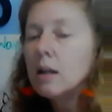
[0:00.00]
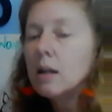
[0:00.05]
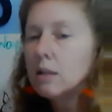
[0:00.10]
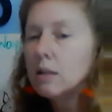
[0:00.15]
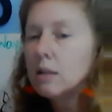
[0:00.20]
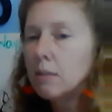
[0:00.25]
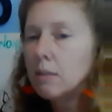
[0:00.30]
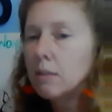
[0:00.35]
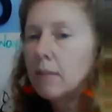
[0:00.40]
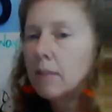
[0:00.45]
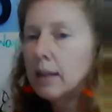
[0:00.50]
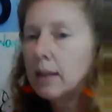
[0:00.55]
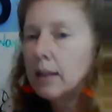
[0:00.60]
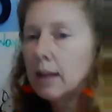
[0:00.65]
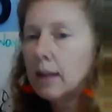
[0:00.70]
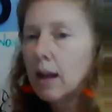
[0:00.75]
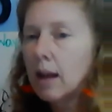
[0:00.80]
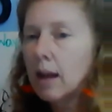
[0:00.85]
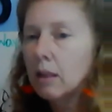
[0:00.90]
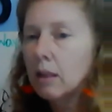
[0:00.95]
to make
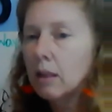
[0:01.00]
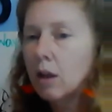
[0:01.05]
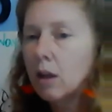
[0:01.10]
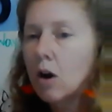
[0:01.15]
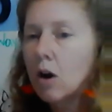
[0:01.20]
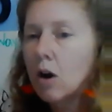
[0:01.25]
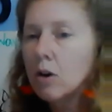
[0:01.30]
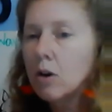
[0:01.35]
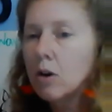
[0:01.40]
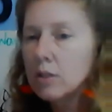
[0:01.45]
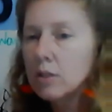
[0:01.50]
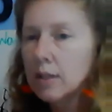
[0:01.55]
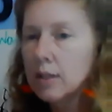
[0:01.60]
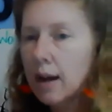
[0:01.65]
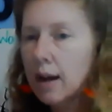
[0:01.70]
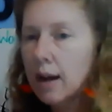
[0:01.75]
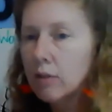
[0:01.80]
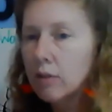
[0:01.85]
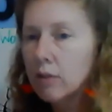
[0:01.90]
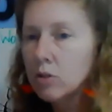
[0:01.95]
that long
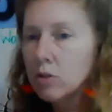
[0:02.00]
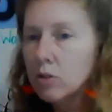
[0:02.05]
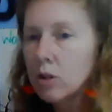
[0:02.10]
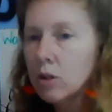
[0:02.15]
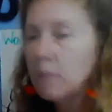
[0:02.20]
sound.